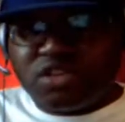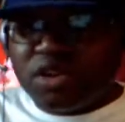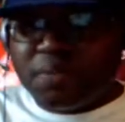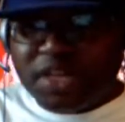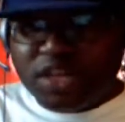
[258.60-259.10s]
just
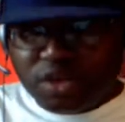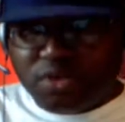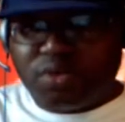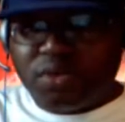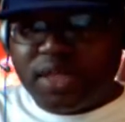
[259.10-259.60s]
going to be
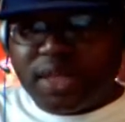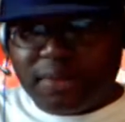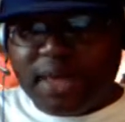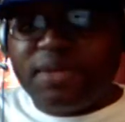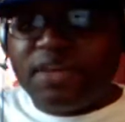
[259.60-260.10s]
you and
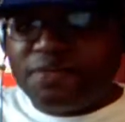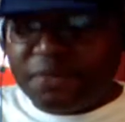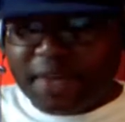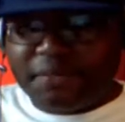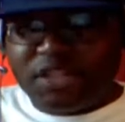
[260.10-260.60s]
maybe your
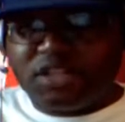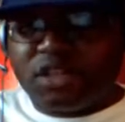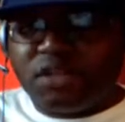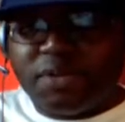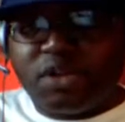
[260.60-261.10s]
family is
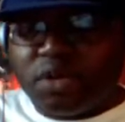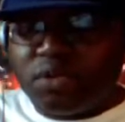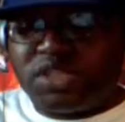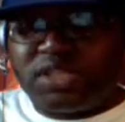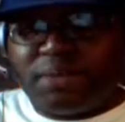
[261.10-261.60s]
going to be the
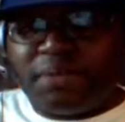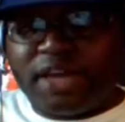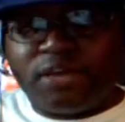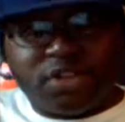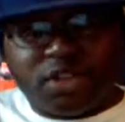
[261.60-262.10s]
only ones stay
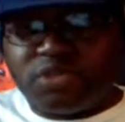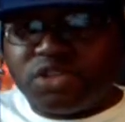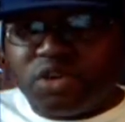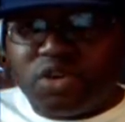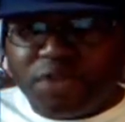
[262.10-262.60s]
by you. But them
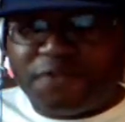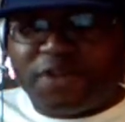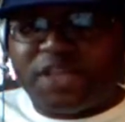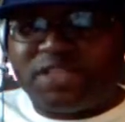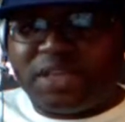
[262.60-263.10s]
so-called
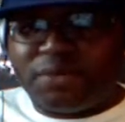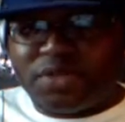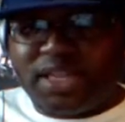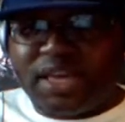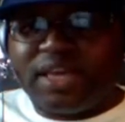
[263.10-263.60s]
friends that
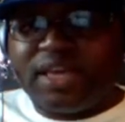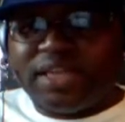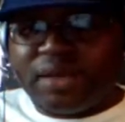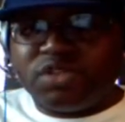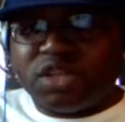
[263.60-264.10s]
was there,
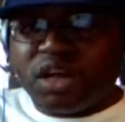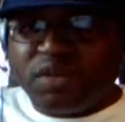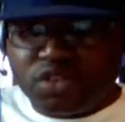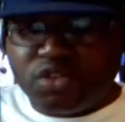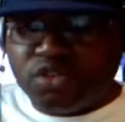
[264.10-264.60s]
that was
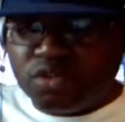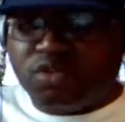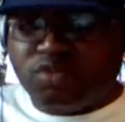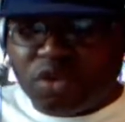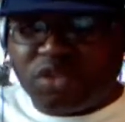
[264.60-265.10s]
encouraging you to do
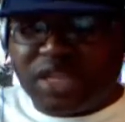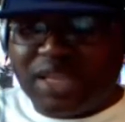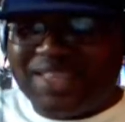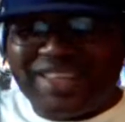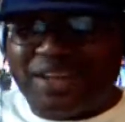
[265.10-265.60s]
the wrong
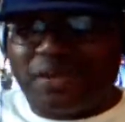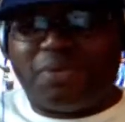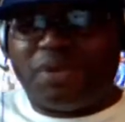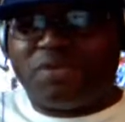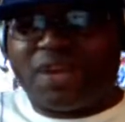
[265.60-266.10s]
thing, they're not going to
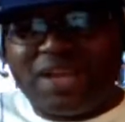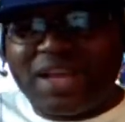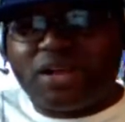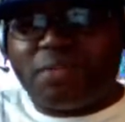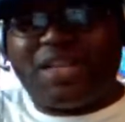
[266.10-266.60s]
be around. They're
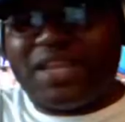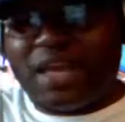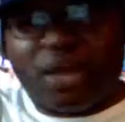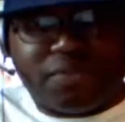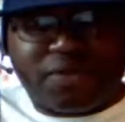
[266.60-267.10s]
not going to be there
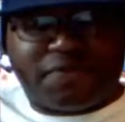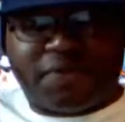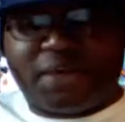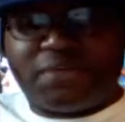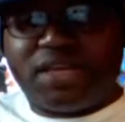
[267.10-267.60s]
to help your
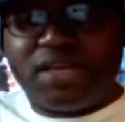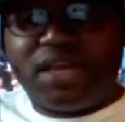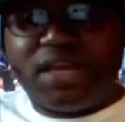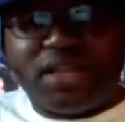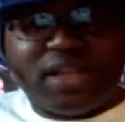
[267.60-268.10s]
family.
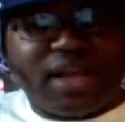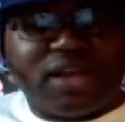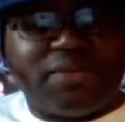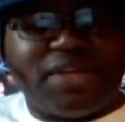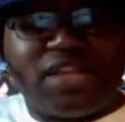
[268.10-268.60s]
They're not
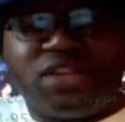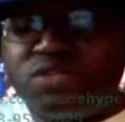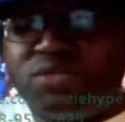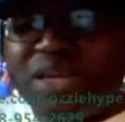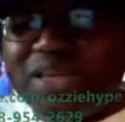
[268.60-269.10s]
going to be there to
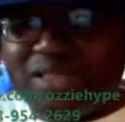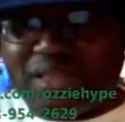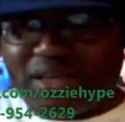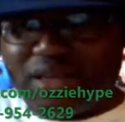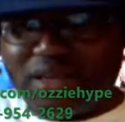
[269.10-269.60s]
do
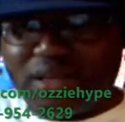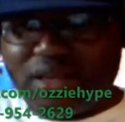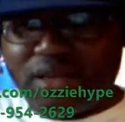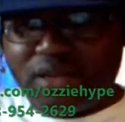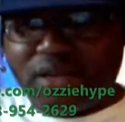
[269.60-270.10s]
anything.
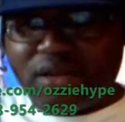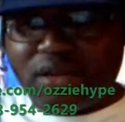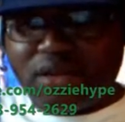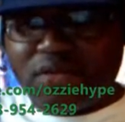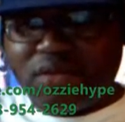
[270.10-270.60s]
You
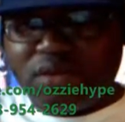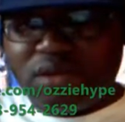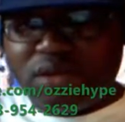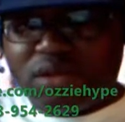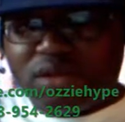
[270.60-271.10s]
know,
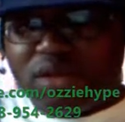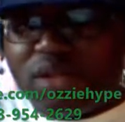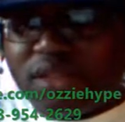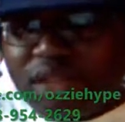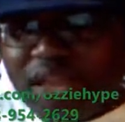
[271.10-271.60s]

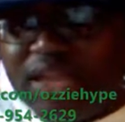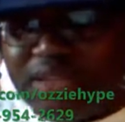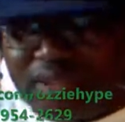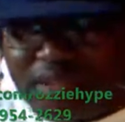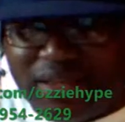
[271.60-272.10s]

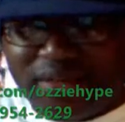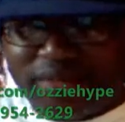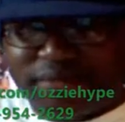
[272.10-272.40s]
anything.